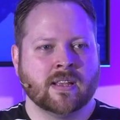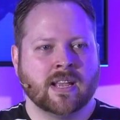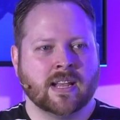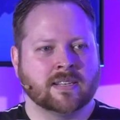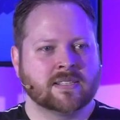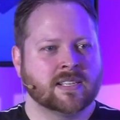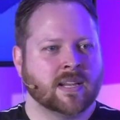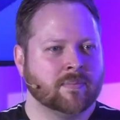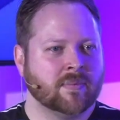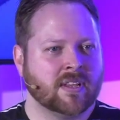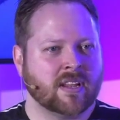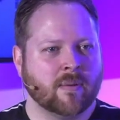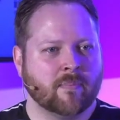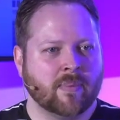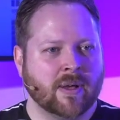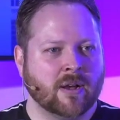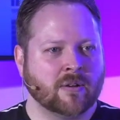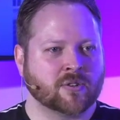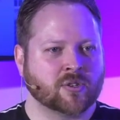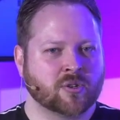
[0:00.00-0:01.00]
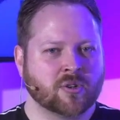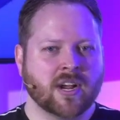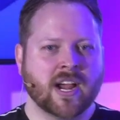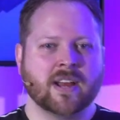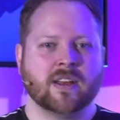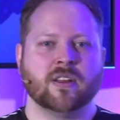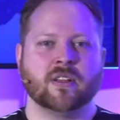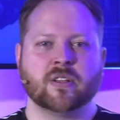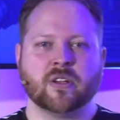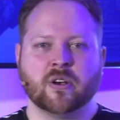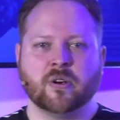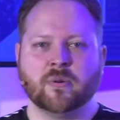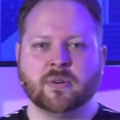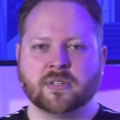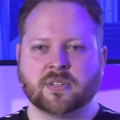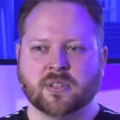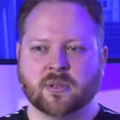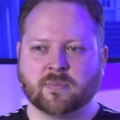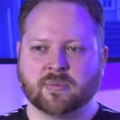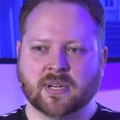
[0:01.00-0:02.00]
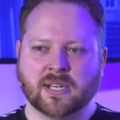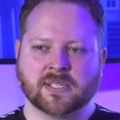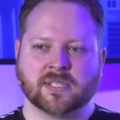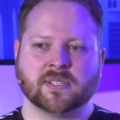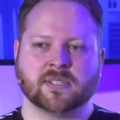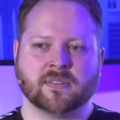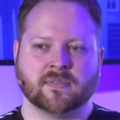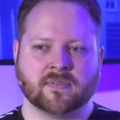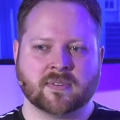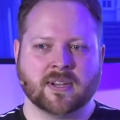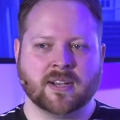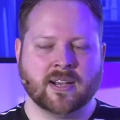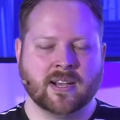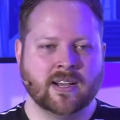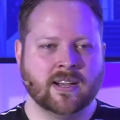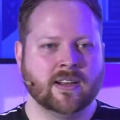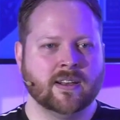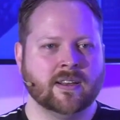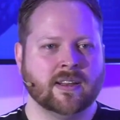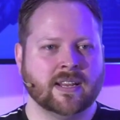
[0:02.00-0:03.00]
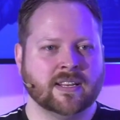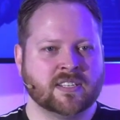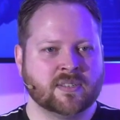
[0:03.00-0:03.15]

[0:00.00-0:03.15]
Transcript: And something about trying to go into the presence of God